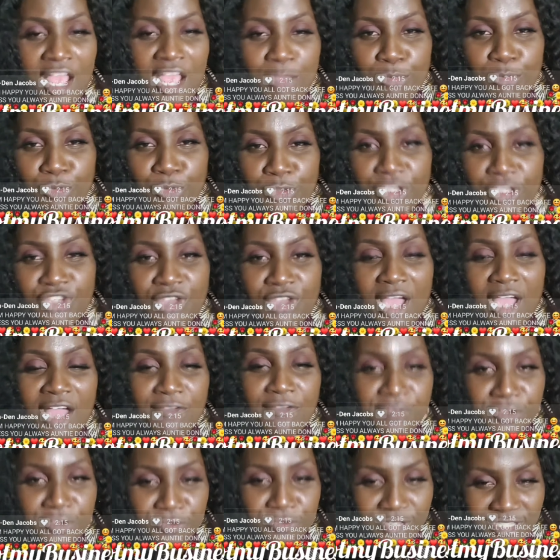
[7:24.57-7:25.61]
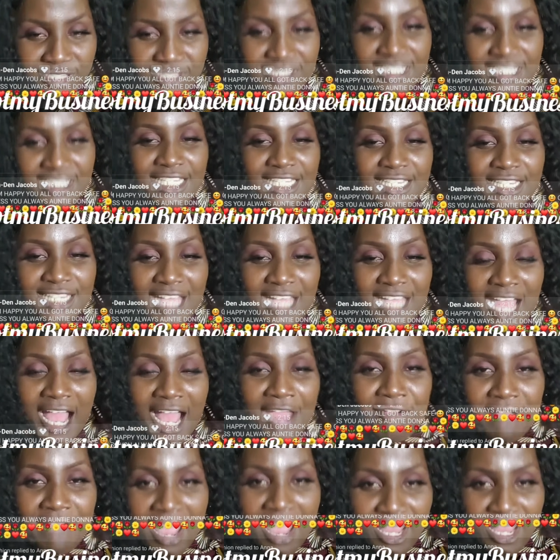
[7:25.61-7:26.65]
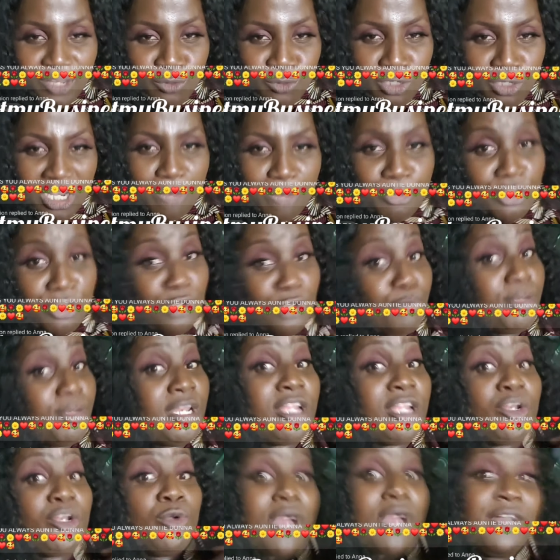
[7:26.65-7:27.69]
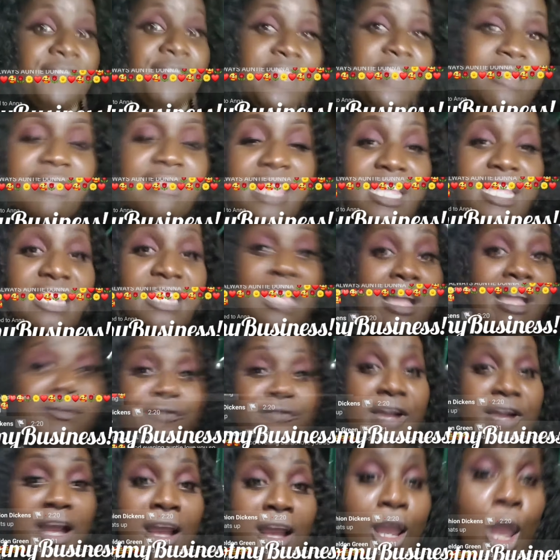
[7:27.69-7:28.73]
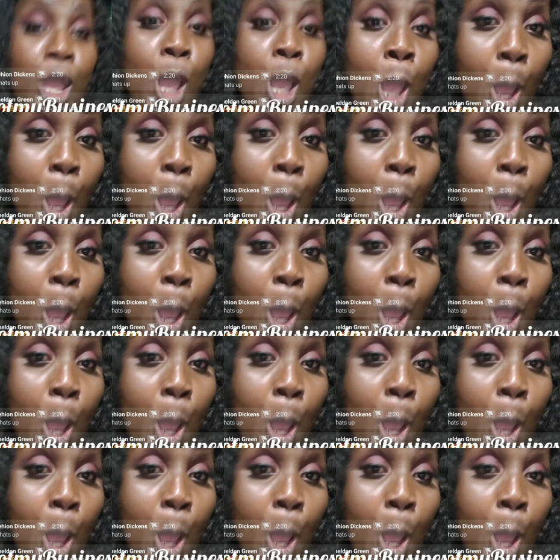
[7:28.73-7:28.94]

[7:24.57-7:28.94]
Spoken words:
I will draw a receipt. All right, don't I don't know if you say it off a